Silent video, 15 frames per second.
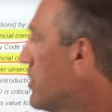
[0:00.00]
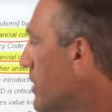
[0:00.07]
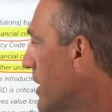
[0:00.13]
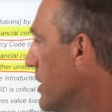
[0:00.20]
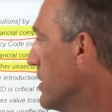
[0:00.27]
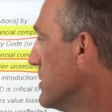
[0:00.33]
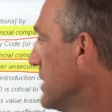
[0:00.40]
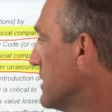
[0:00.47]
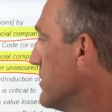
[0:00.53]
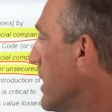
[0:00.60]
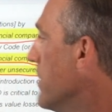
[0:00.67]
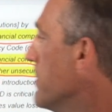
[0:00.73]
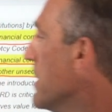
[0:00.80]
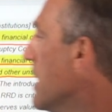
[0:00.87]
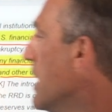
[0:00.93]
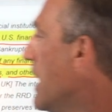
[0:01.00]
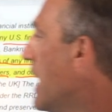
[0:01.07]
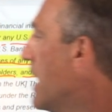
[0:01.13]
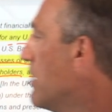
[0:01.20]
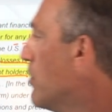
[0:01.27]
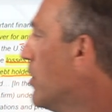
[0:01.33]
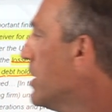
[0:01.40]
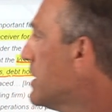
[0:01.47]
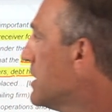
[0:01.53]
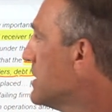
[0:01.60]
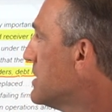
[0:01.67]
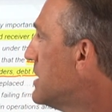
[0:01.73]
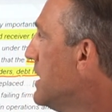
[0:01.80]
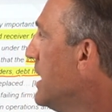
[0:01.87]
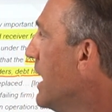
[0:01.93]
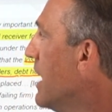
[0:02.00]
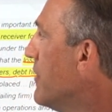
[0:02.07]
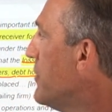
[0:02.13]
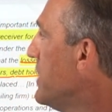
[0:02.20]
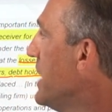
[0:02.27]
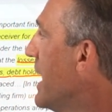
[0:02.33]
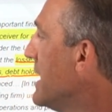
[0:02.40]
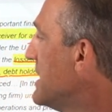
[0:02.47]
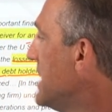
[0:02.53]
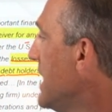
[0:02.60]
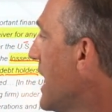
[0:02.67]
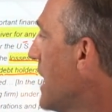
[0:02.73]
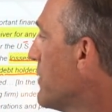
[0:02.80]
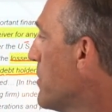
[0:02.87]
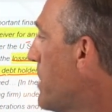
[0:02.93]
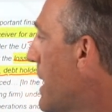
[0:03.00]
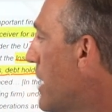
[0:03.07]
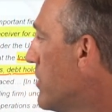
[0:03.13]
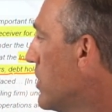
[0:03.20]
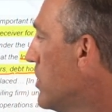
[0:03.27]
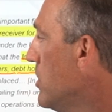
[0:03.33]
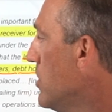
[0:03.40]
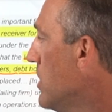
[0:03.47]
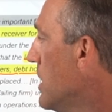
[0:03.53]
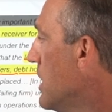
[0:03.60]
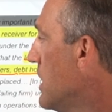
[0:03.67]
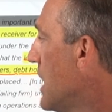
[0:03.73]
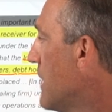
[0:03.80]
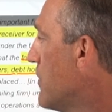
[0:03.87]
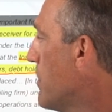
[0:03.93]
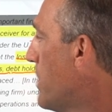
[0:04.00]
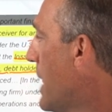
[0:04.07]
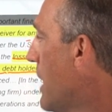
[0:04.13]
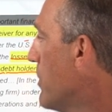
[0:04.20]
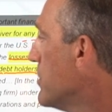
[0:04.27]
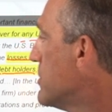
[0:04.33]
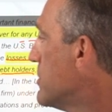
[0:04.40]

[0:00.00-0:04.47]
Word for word: creditors. That's right. And what does the FDIC have the power to do? They have the power